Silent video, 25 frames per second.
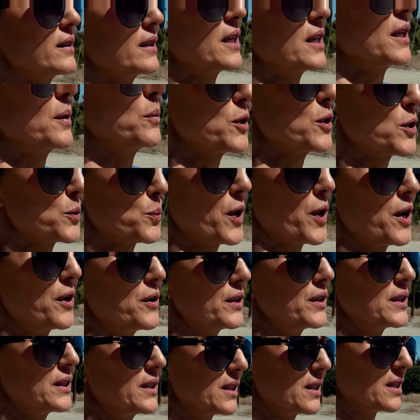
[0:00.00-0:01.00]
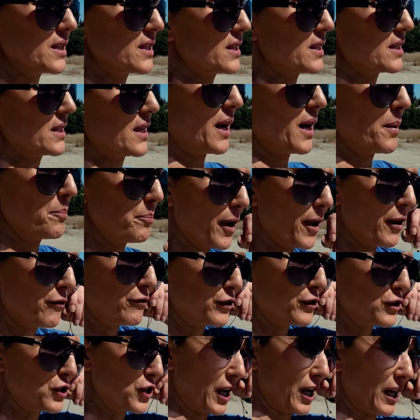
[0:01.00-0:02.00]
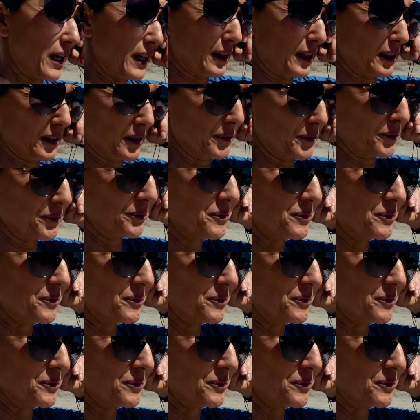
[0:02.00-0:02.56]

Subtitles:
he was wearing this puffer jacket.